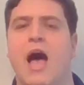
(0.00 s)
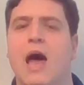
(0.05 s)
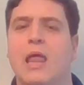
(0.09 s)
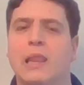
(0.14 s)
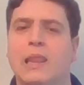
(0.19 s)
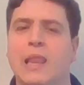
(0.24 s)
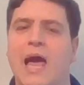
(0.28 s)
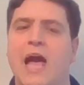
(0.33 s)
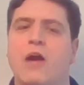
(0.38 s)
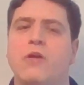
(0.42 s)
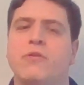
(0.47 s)

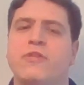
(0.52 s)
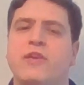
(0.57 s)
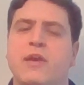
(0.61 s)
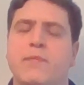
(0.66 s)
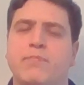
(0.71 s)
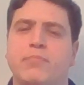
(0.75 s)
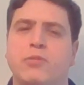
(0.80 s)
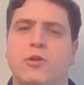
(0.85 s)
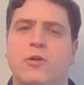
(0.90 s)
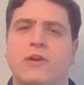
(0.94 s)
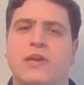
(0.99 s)
allow the
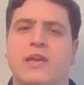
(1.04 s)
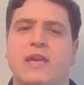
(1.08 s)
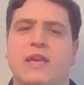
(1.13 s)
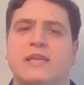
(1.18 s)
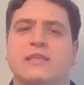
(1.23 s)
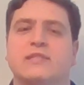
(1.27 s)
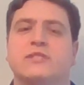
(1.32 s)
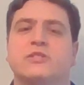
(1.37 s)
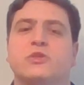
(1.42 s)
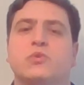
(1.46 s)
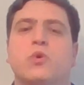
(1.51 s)

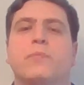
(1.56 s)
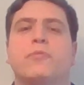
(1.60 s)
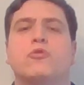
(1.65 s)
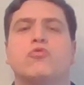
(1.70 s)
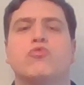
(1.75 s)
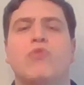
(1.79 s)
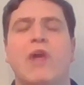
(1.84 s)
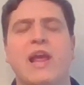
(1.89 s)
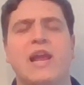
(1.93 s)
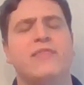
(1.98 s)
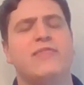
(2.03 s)
employees to
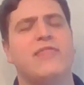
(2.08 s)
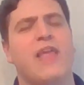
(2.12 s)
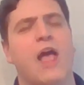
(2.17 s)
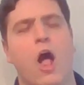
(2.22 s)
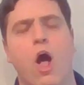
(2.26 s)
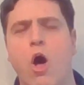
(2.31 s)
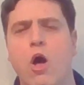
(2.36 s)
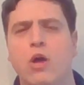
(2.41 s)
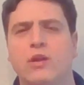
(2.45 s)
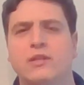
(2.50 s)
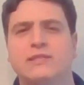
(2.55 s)
upgrade their
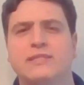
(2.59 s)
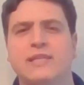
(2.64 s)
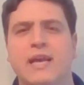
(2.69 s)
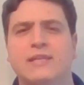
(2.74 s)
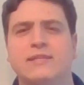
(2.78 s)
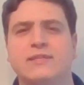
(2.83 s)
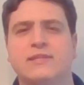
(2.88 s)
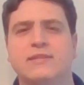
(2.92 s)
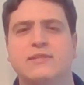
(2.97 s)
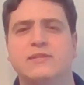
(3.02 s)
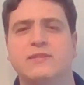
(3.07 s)
hot
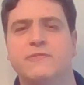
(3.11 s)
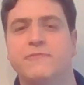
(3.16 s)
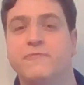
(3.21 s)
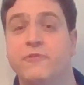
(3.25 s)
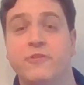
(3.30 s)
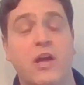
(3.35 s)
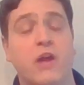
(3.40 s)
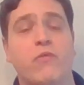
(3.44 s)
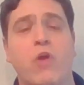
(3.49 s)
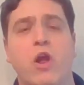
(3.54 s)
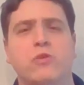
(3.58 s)
desks for
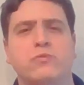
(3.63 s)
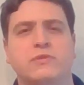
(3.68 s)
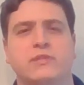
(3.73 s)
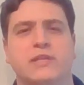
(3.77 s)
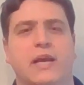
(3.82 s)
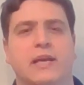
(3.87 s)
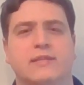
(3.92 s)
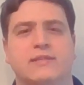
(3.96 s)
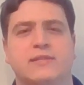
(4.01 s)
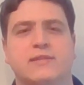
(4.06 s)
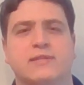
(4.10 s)
their own
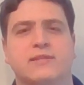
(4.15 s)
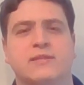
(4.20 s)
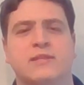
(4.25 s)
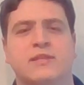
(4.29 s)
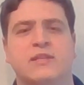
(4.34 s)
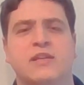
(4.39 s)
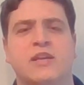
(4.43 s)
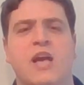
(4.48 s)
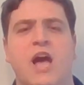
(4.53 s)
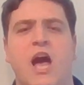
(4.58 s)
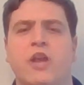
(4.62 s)
desks
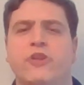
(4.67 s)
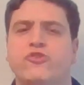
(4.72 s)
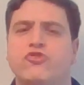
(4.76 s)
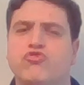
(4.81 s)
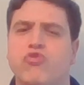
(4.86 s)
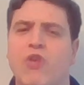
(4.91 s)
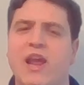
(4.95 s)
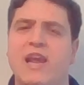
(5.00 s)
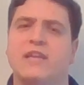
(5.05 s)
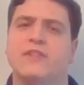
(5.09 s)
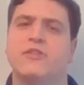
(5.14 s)
and
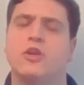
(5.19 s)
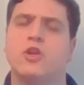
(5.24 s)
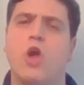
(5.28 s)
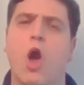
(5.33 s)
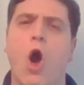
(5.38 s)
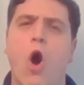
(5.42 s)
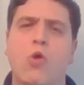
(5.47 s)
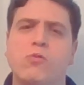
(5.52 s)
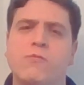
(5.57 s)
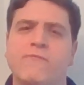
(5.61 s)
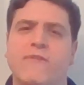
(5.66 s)
trade the
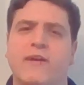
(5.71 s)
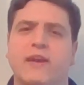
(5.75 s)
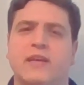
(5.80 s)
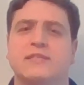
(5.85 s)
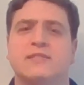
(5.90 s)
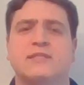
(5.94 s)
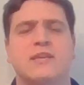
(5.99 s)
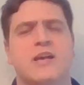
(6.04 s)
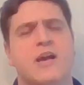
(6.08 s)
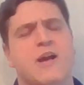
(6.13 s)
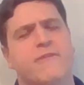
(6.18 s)

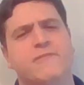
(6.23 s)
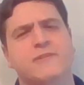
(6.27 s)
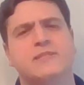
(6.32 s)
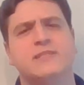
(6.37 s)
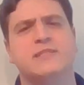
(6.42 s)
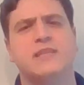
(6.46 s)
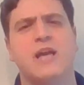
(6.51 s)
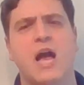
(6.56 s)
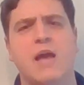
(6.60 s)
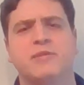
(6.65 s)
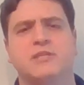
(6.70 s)
coalface for
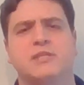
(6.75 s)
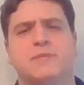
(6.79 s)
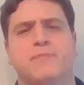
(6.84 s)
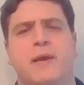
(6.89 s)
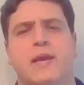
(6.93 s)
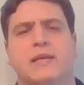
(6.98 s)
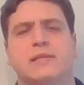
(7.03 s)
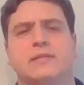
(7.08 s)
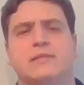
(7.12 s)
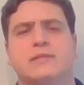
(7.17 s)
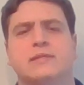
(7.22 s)

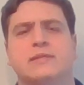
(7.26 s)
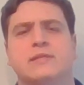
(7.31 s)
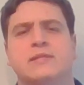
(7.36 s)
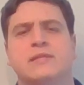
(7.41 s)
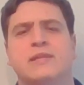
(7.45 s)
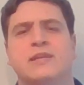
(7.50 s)
cyberspace.